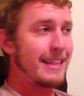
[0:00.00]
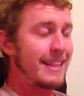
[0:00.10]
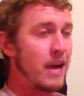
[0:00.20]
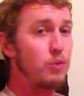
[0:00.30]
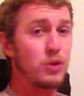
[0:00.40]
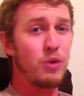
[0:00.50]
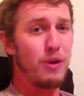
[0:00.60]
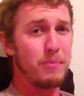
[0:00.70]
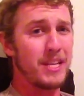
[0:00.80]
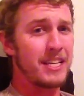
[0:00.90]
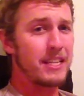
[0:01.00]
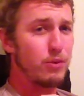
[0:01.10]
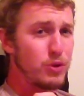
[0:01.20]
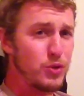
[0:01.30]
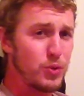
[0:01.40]
That was crippling. That
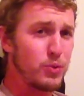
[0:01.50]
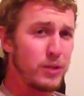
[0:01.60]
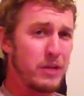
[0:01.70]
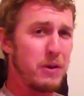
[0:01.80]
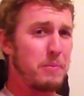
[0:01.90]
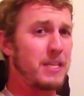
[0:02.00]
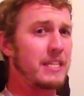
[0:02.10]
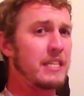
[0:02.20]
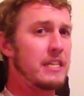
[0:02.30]
was truly crippling.